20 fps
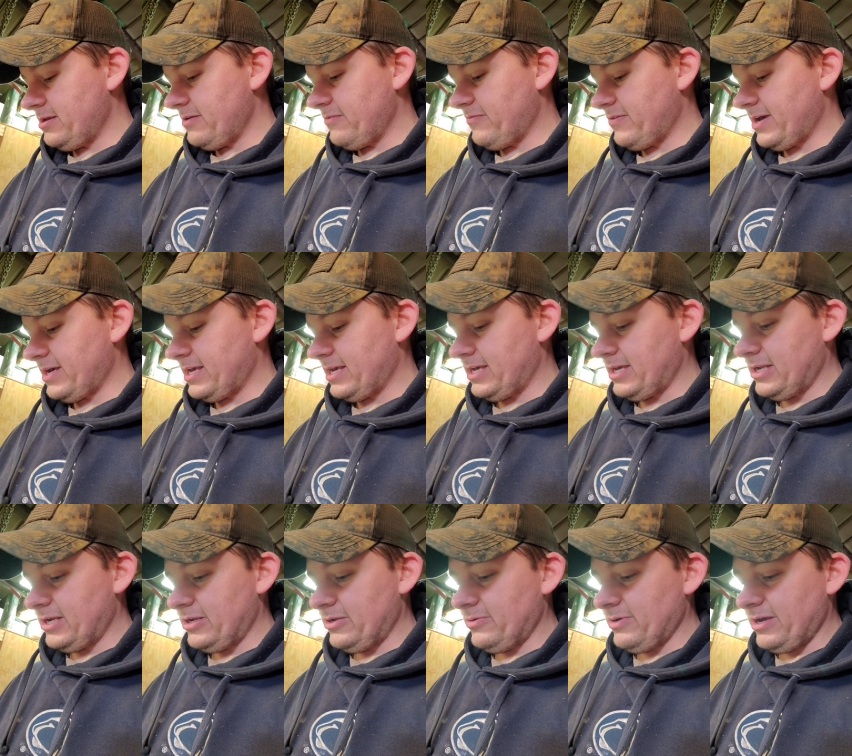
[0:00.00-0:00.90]
If I can
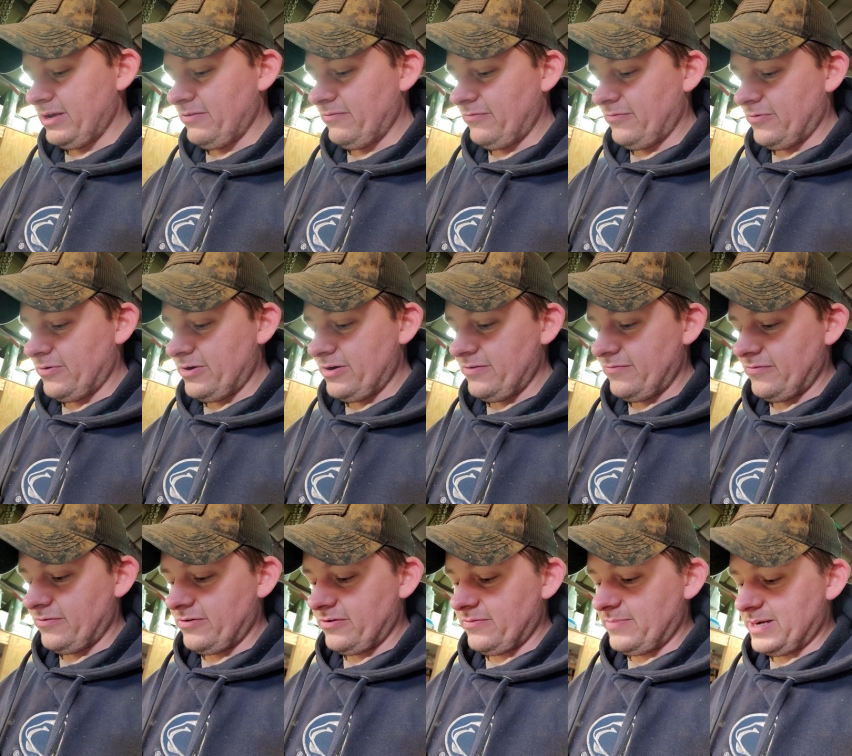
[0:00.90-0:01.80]
get a new head for it
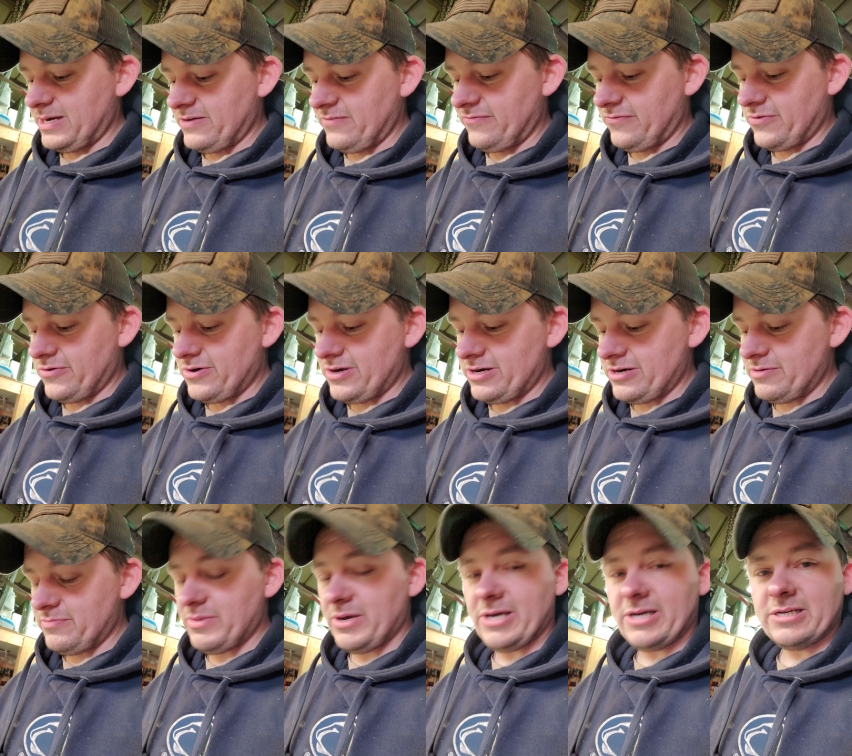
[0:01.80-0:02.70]
for about
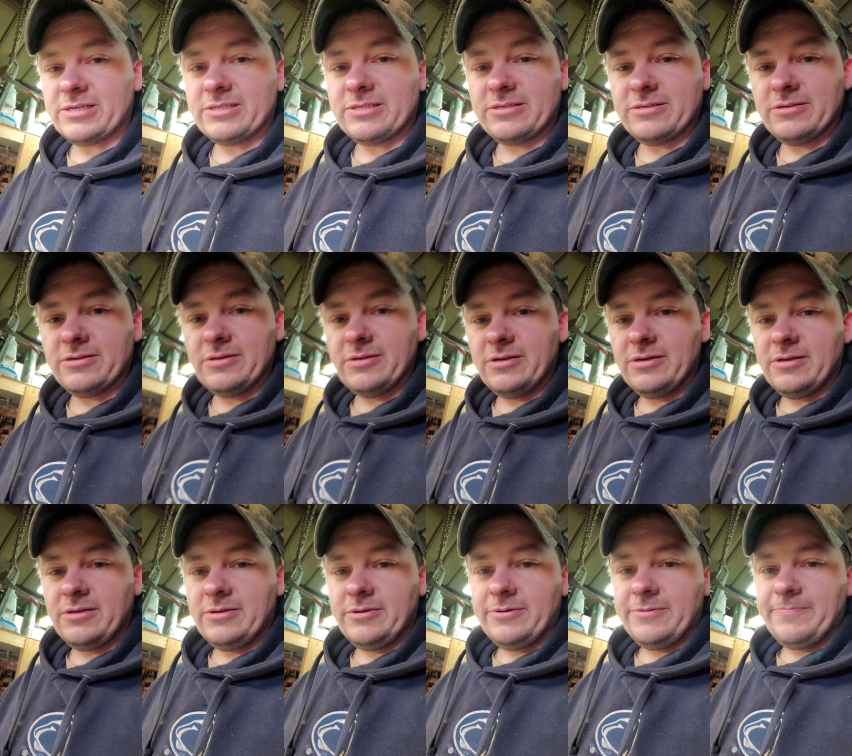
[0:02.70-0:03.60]
$400,
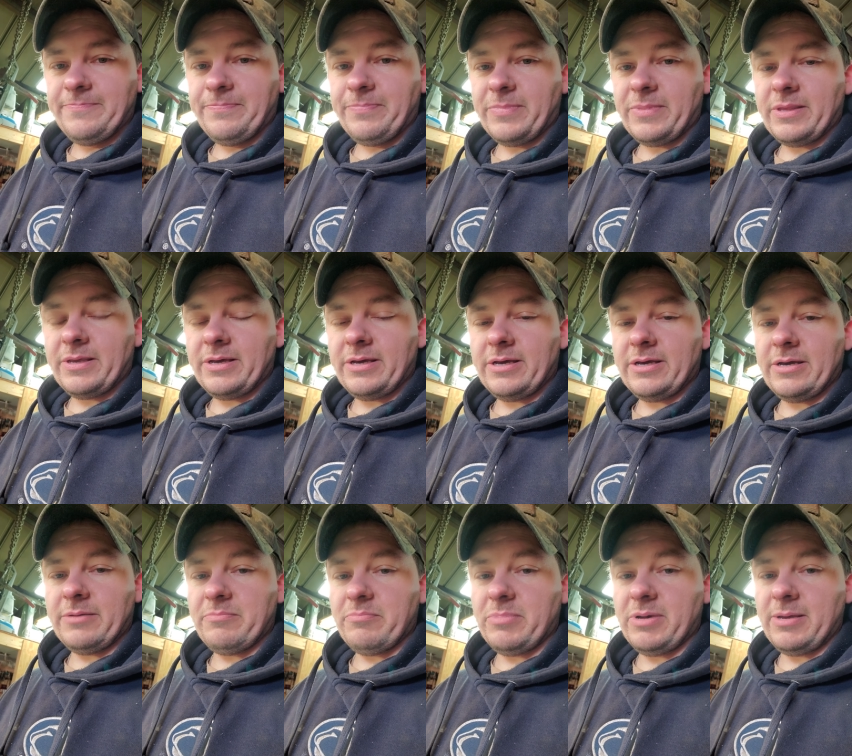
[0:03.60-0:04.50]

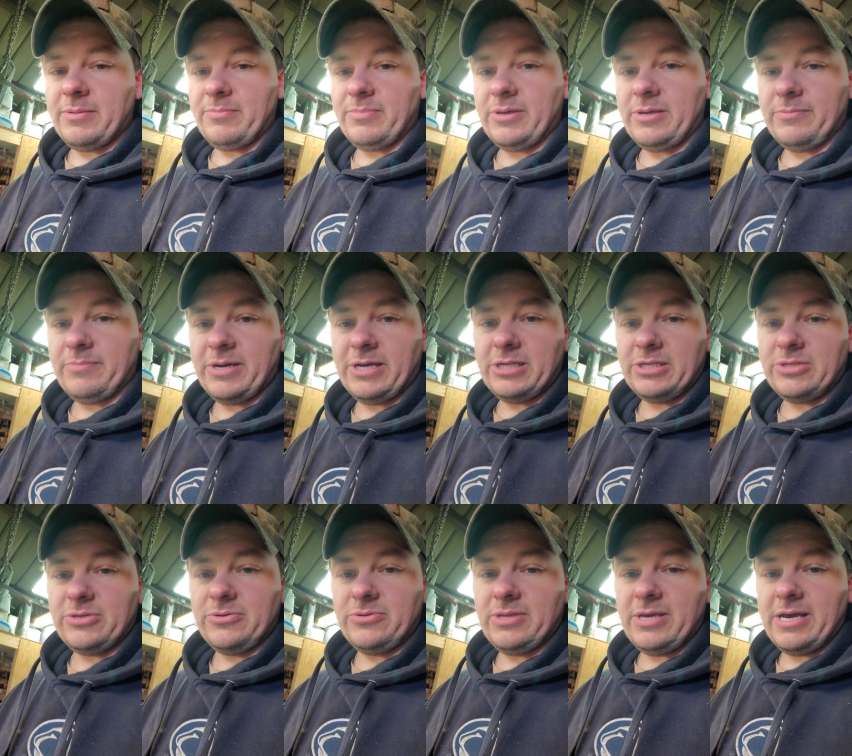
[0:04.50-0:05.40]

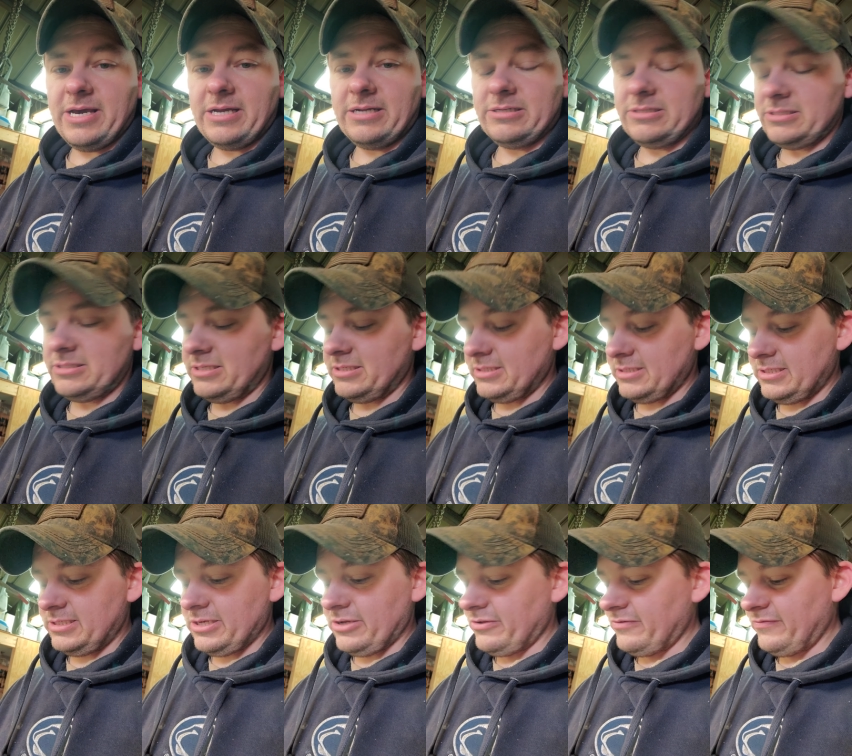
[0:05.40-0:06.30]
might do that just to
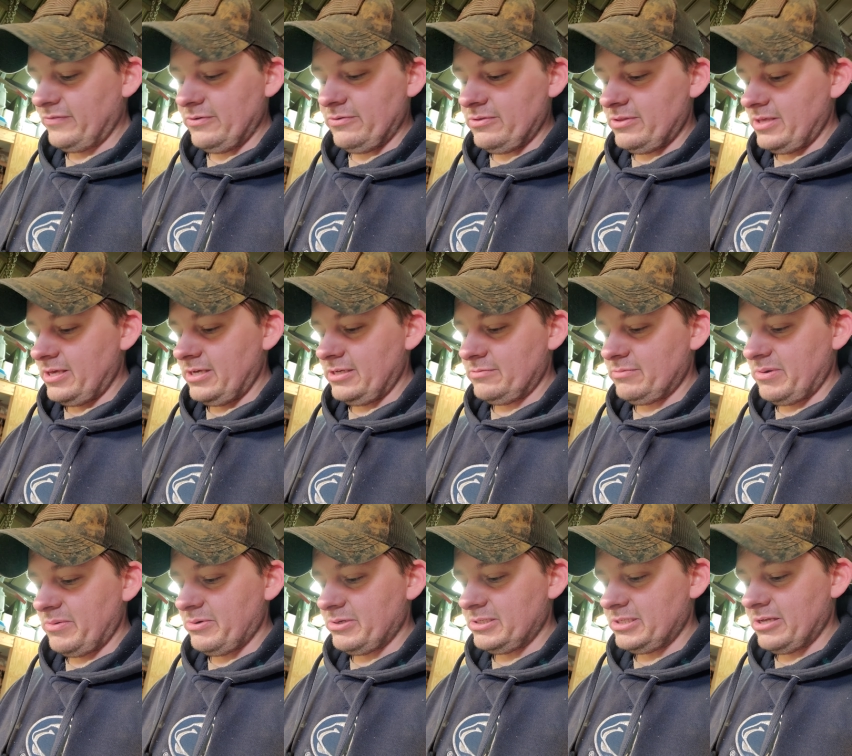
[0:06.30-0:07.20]
sell a few things.
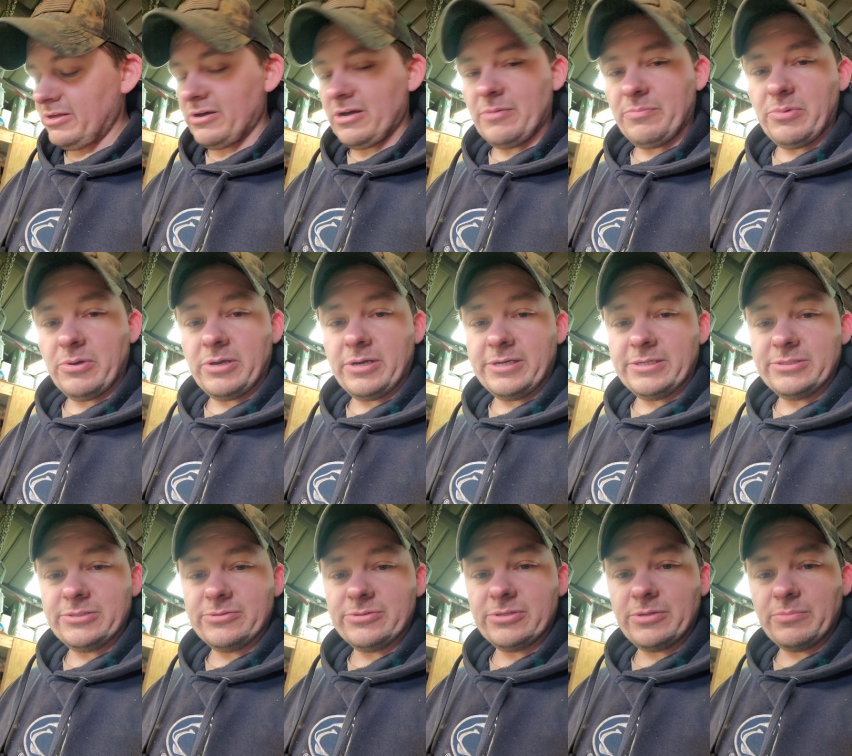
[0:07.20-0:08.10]
Maybe I'll sell a couple
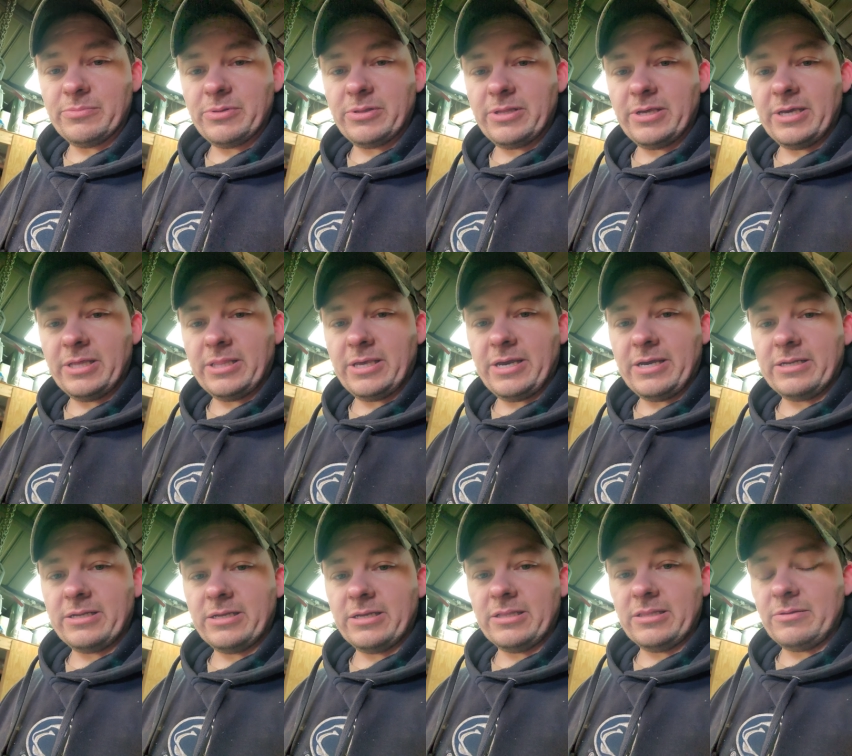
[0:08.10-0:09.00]
guns or something like
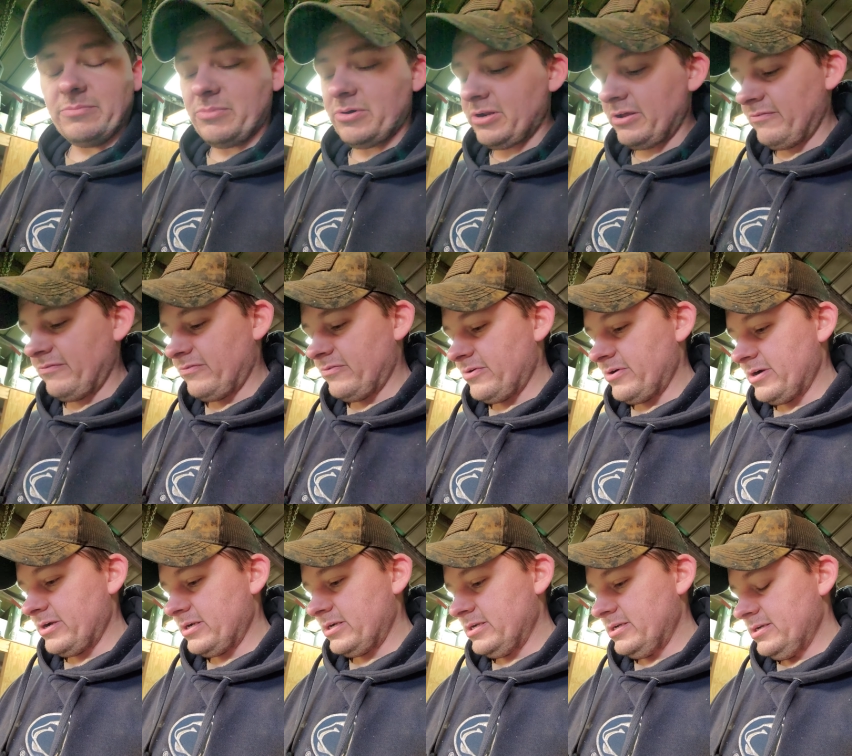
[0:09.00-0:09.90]
that to get the money
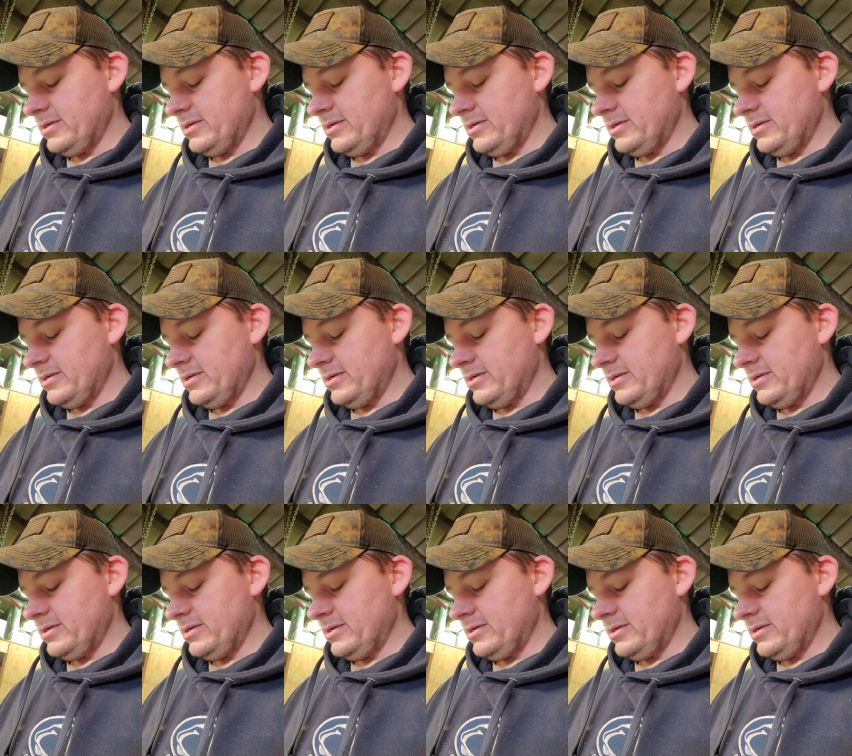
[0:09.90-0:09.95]
for it.